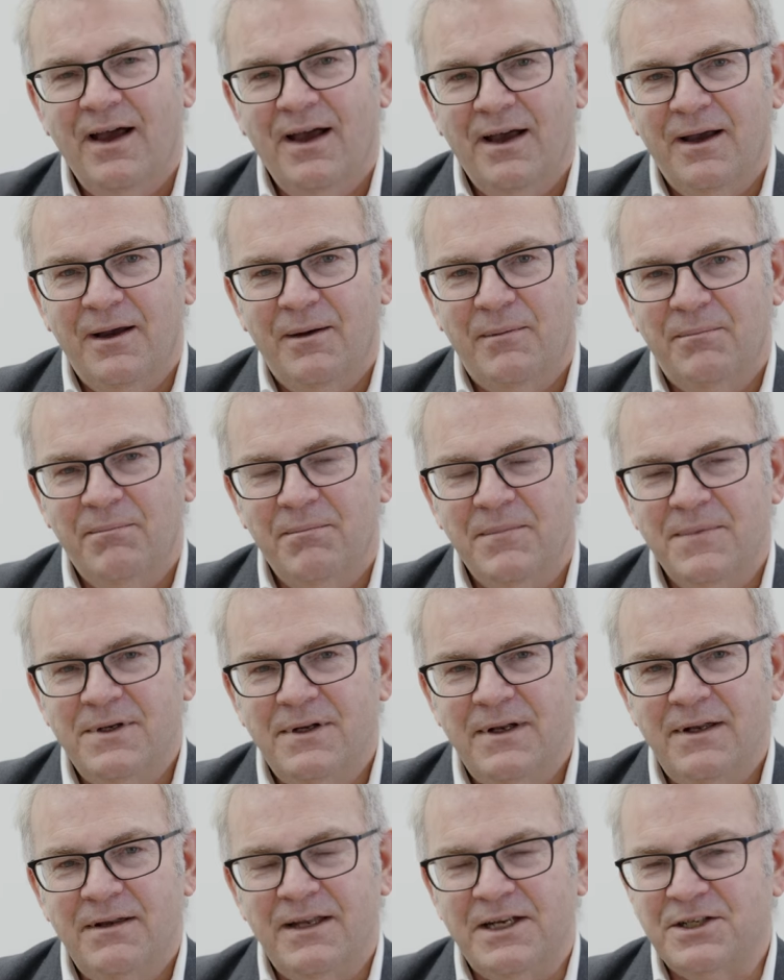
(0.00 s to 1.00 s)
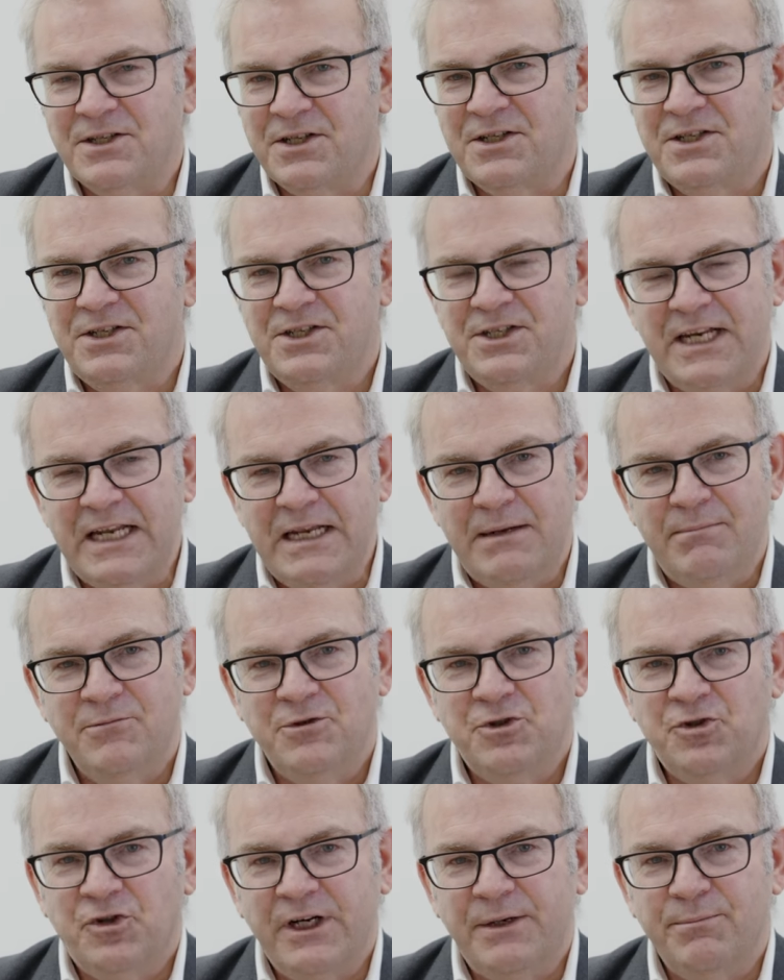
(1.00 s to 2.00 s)
There's a
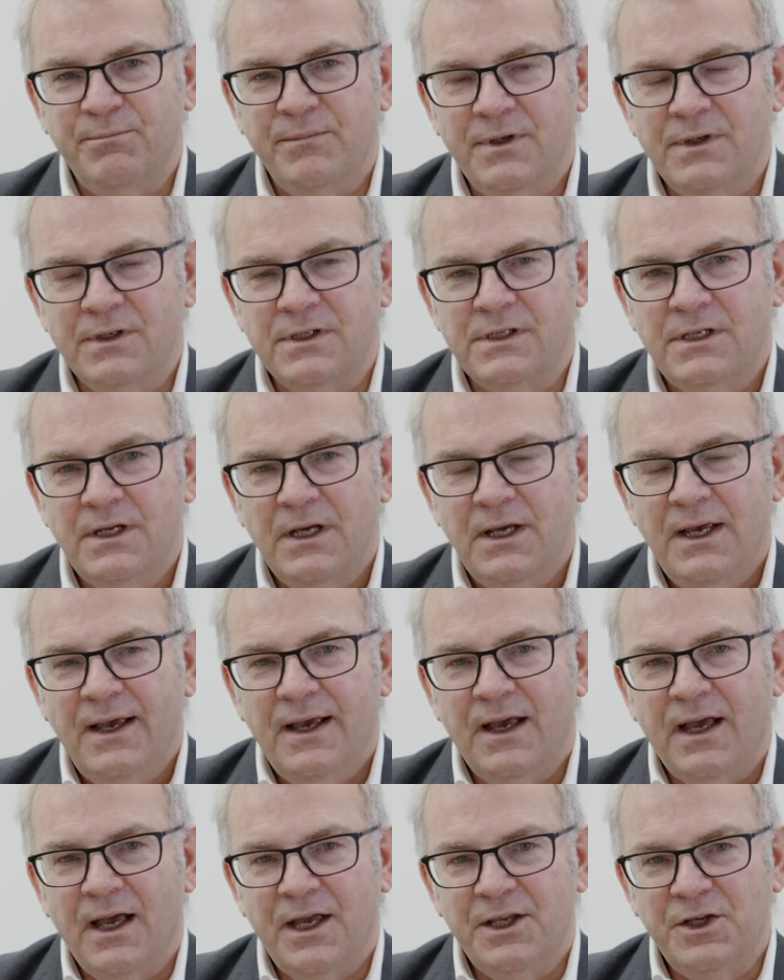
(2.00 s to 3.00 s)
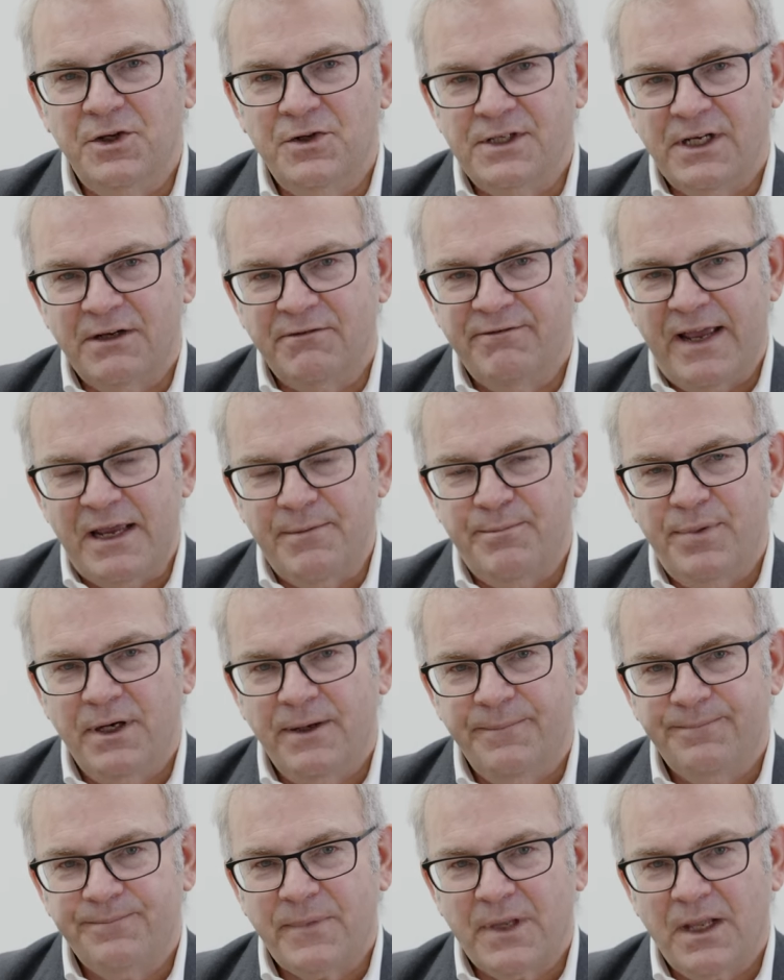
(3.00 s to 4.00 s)
steam treatment using
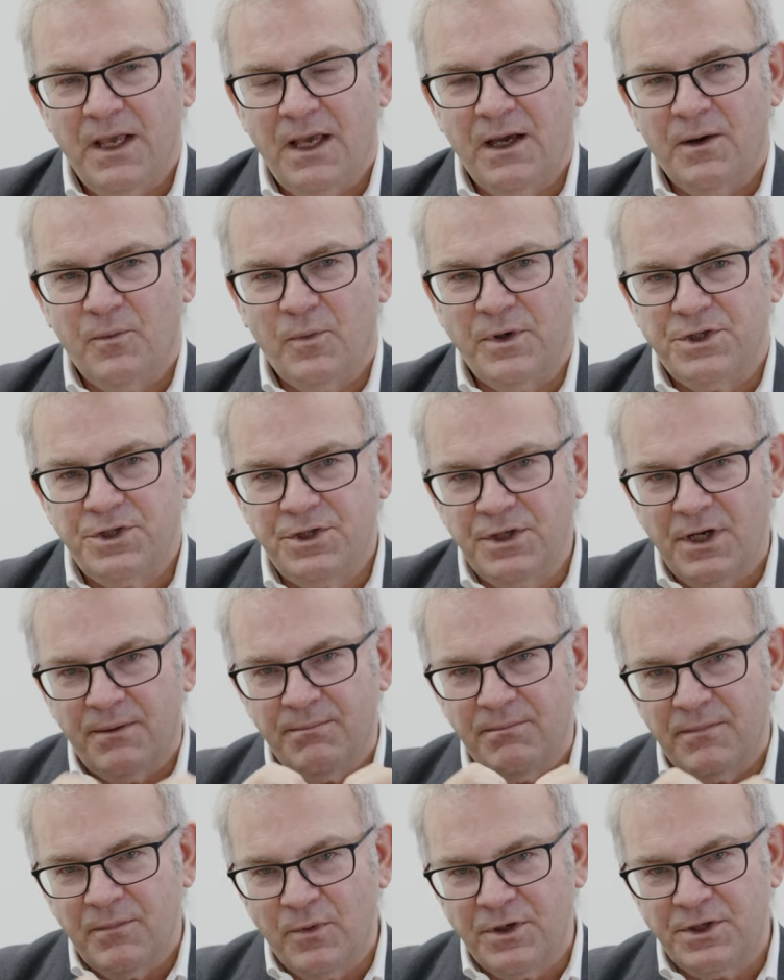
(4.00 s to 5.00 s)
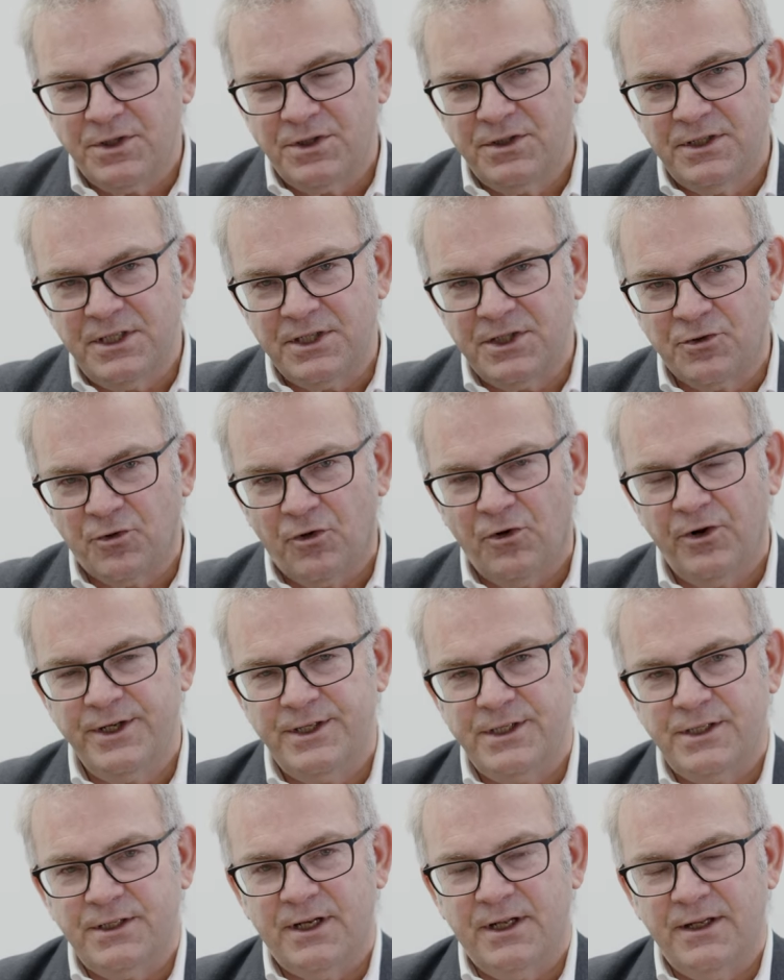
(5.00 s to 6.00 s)
vapor, which
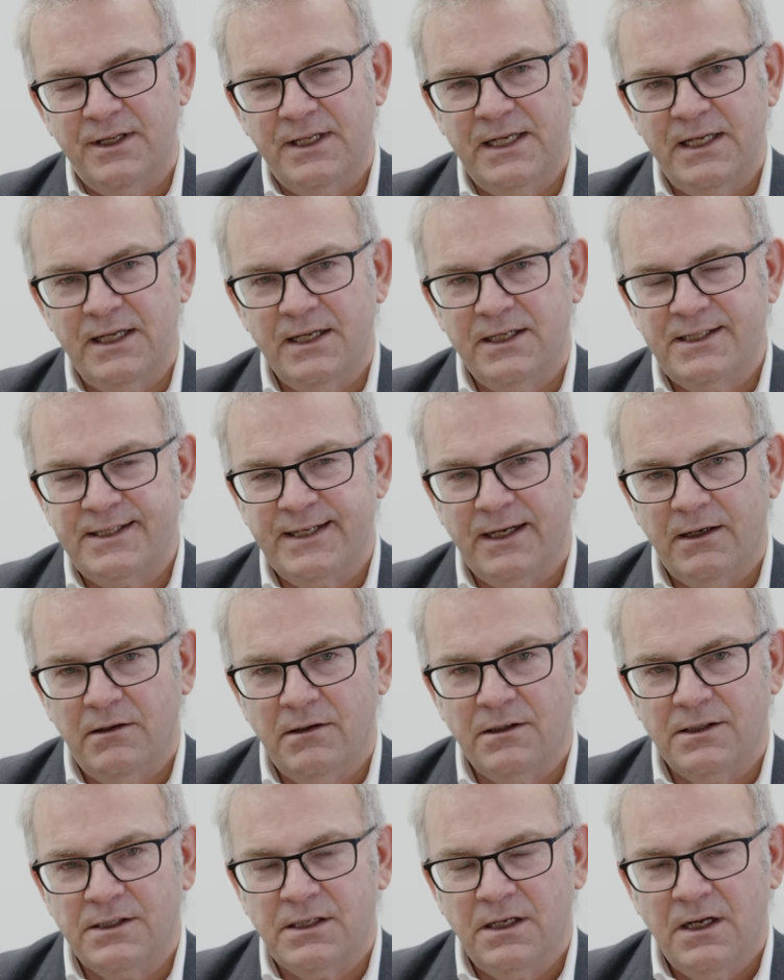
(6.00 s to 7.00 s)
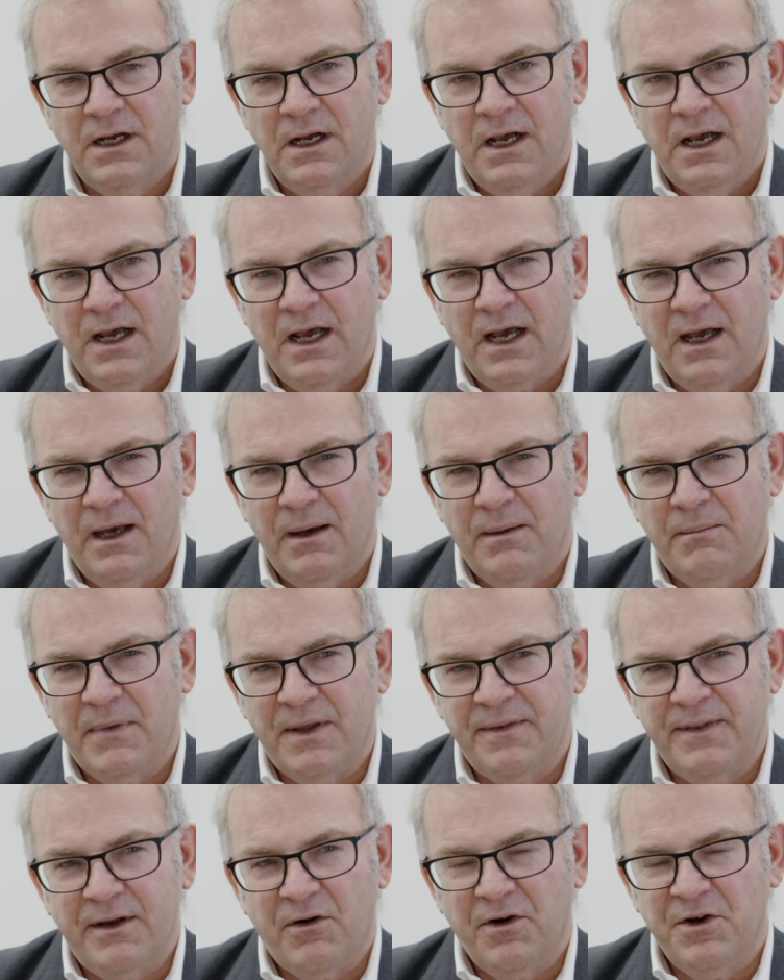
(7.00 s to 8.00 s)
destroys the cells.
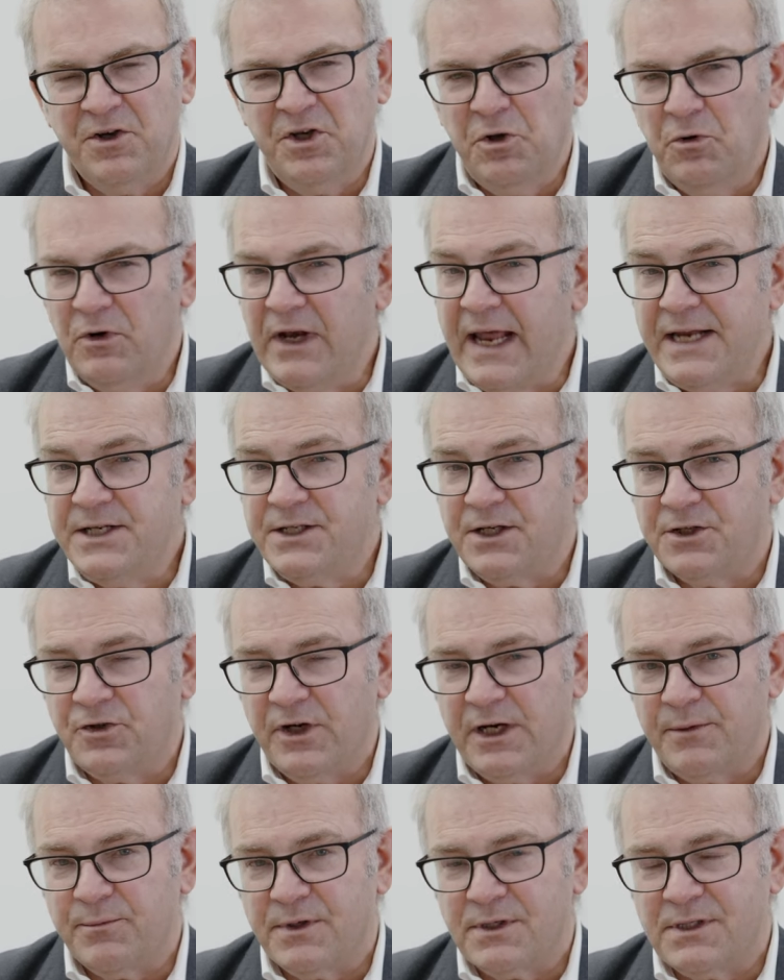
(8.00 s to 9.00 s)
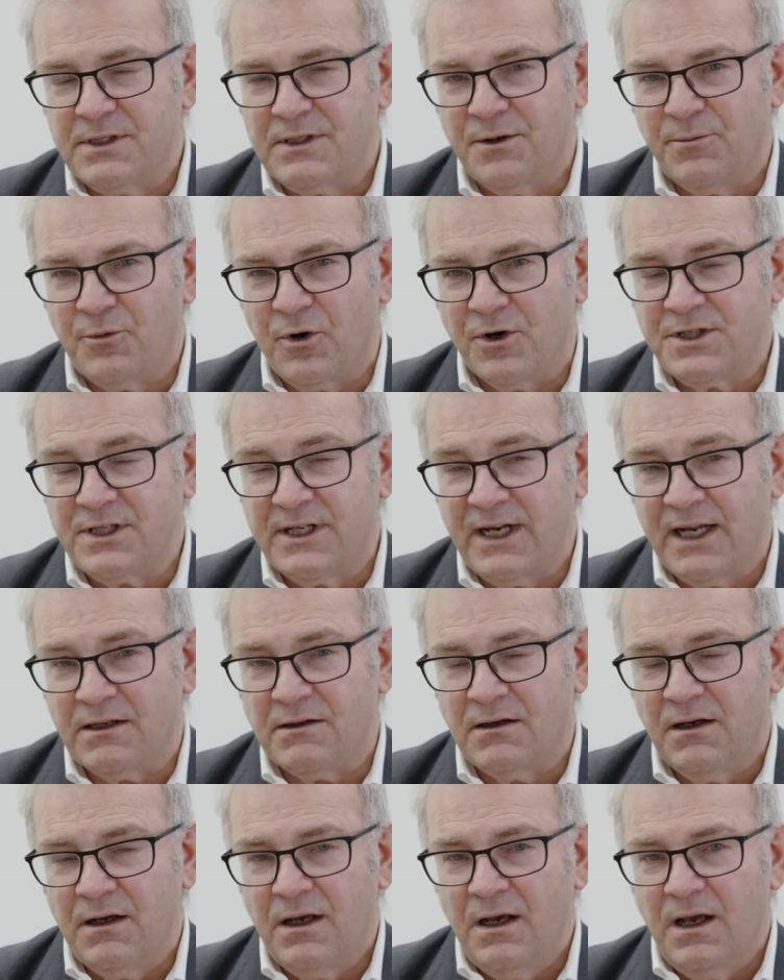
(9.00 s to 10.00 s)
There are new laser treatments in the
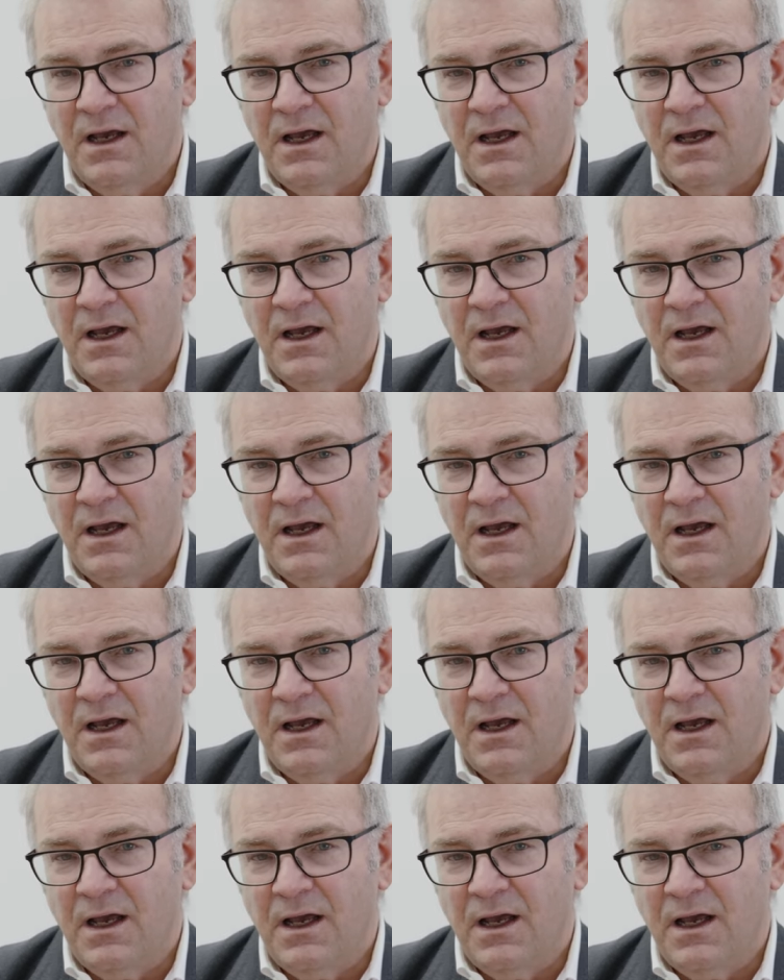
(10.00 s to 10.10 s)
prostate,